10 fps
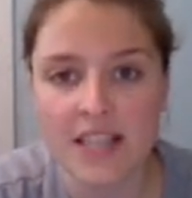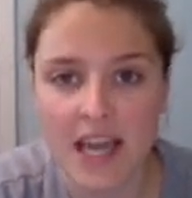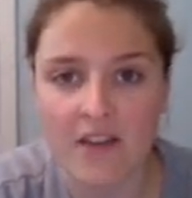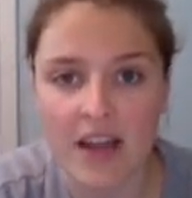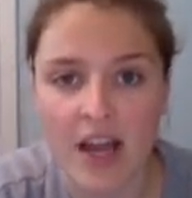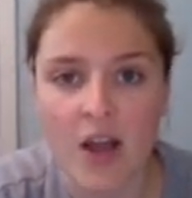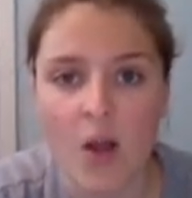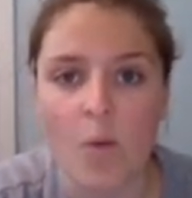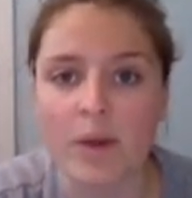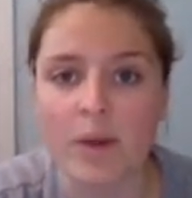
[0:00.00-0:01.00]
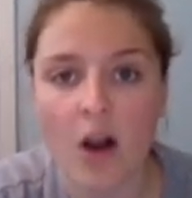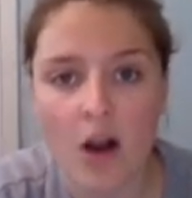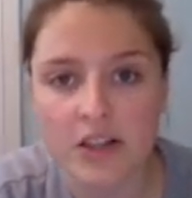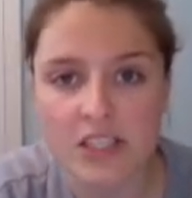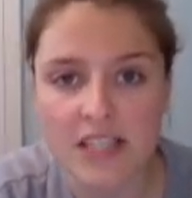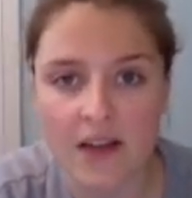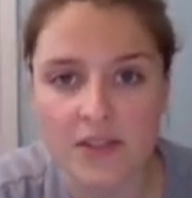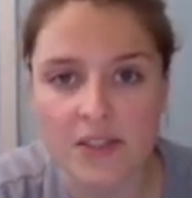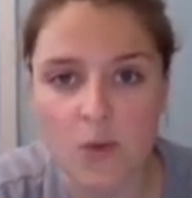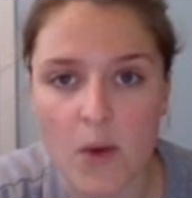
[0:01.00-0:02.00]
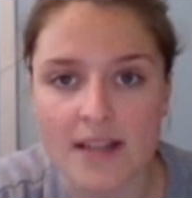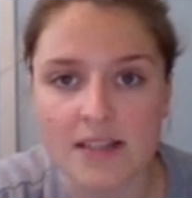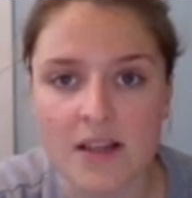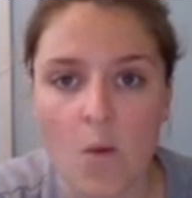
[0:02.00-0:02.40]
area when we can't just count the squares,